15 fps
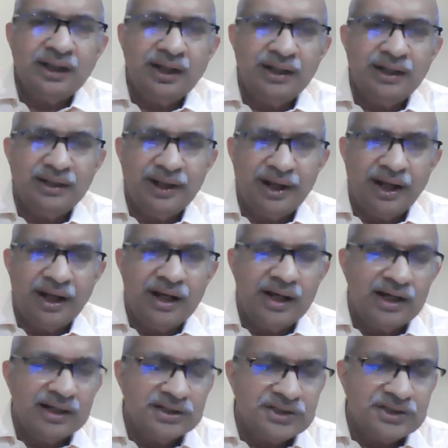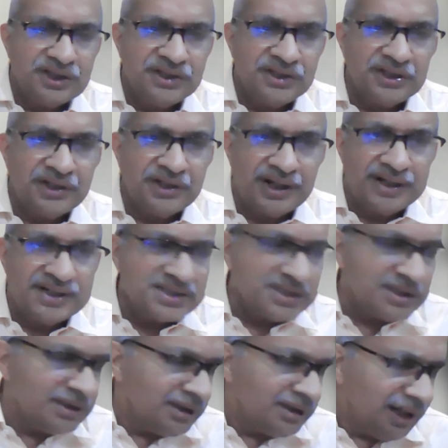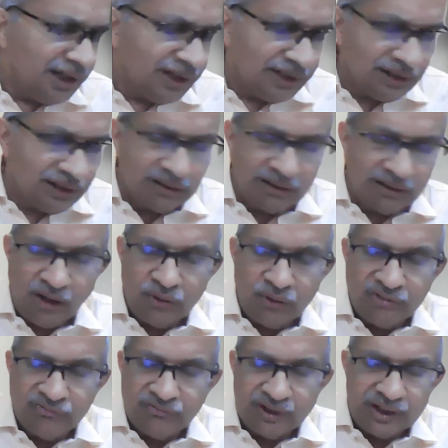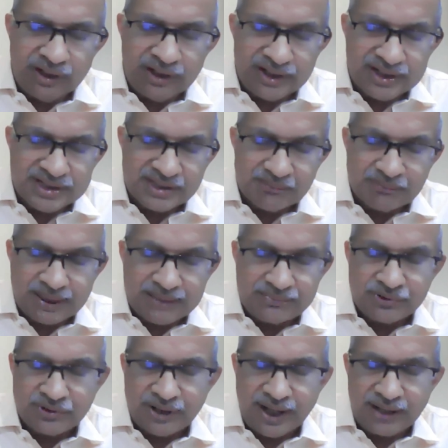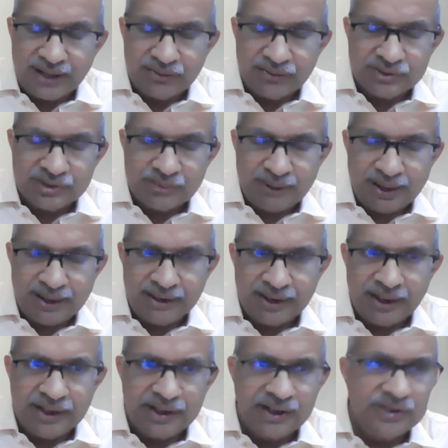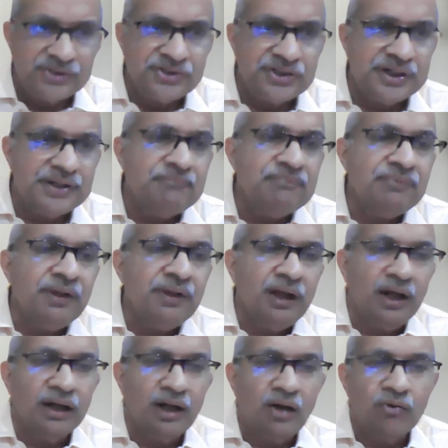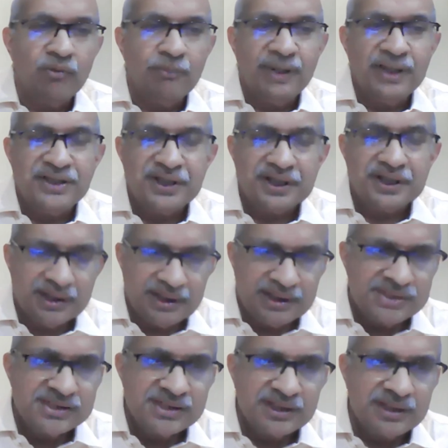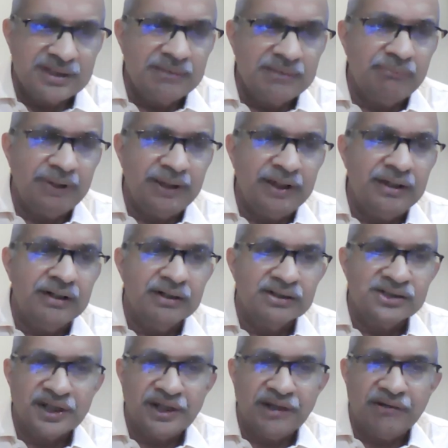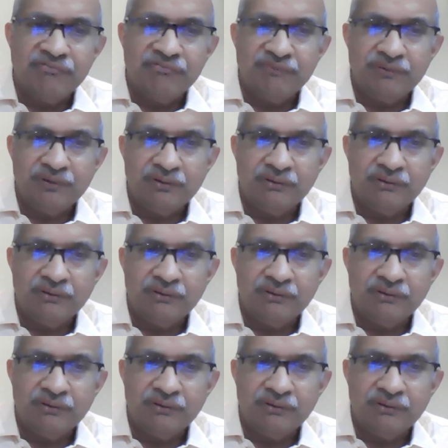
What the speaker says: and there are changing trends, and how difficult it is sometimes to diagnose a pancreatic injury, and how imaging is the mainstay of